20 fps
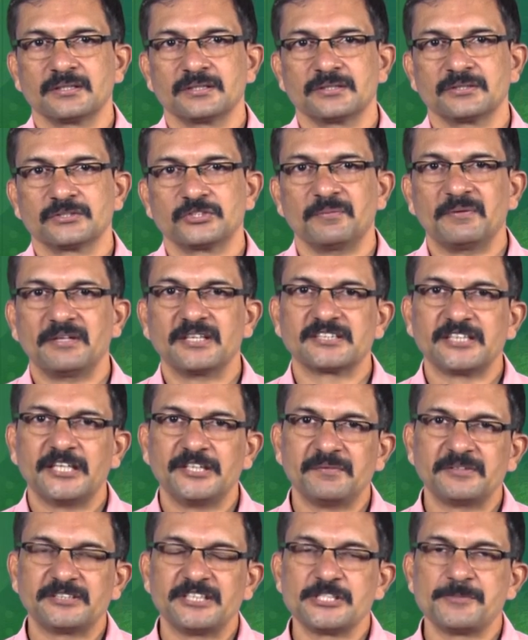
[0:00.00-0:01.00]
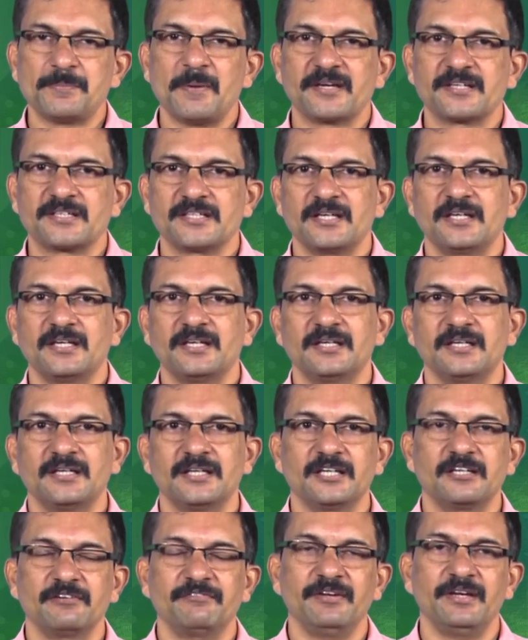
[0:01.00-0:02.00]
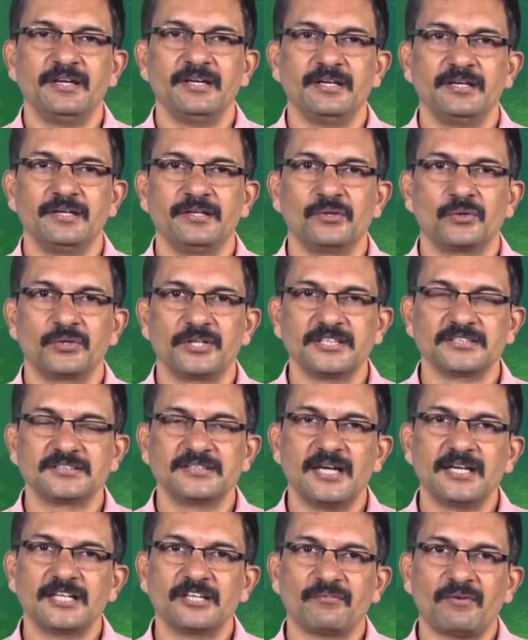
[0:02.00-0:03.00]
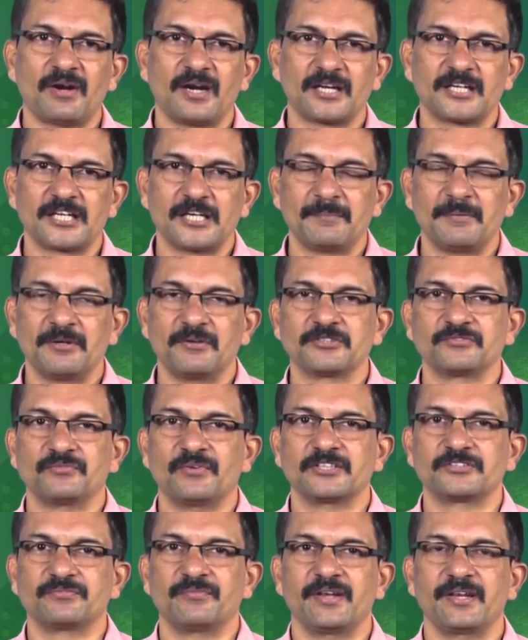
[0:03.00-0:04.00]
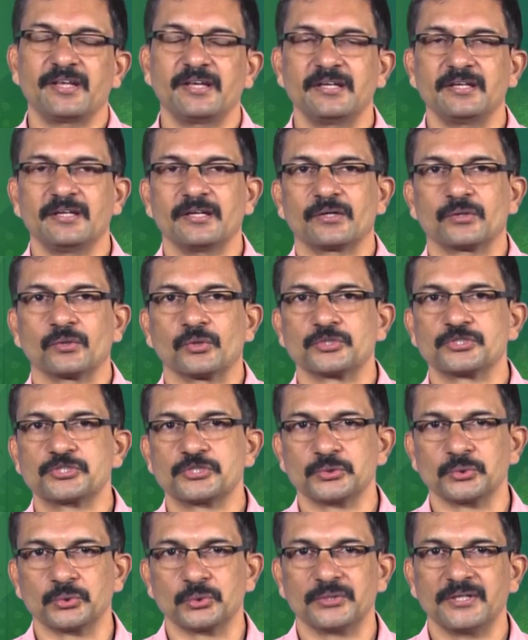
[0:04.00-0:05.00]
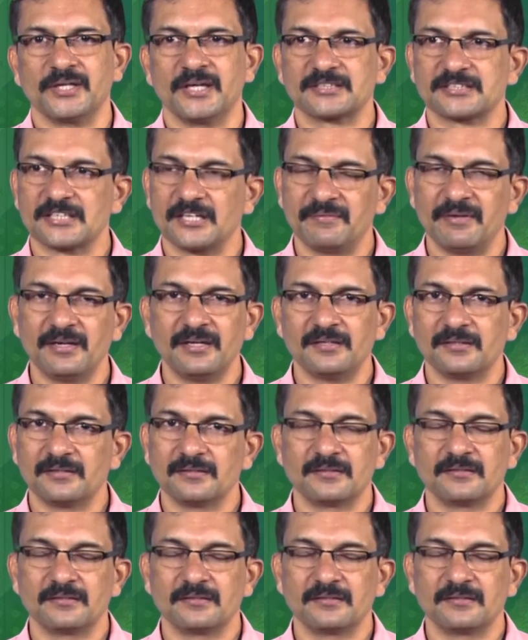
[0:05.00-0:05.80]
So, when the site was inspected, we noticed that the water table was very close to the earth level.